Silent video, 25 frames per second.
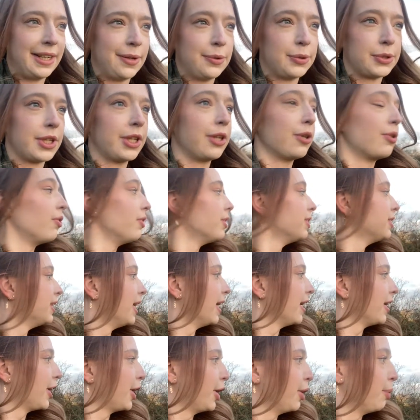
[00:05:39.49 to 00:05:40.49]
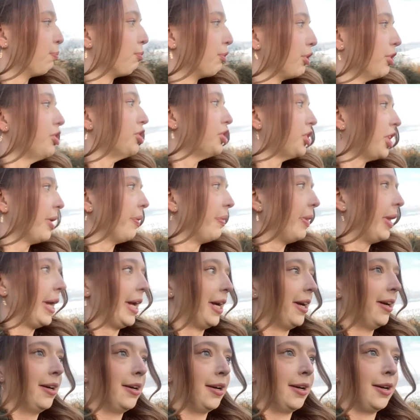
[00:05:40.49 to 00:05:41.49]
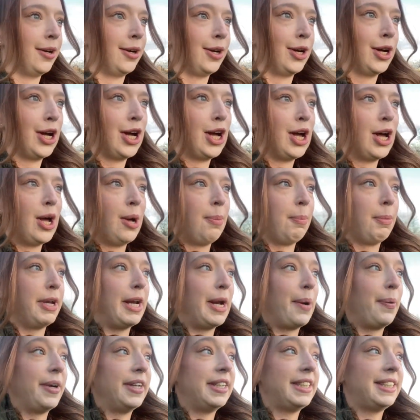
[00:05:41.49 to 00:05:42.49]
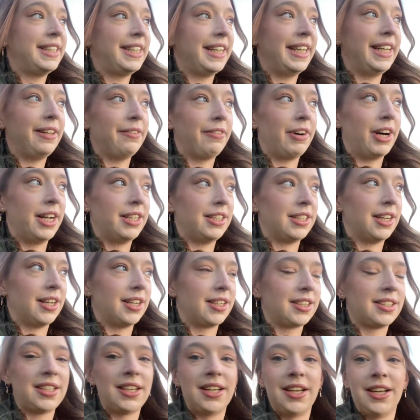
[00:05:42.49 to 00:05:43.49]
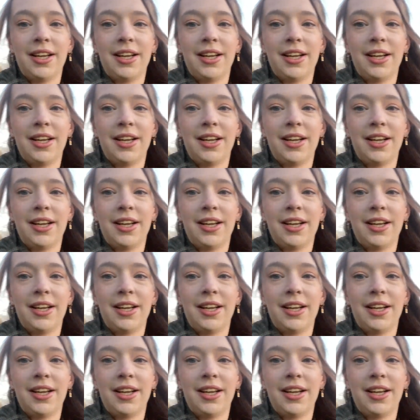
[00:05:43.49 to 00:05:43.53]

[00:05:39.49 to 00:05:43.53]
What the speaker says: I was going to cross that cute bridge down there, but now I see the viaduct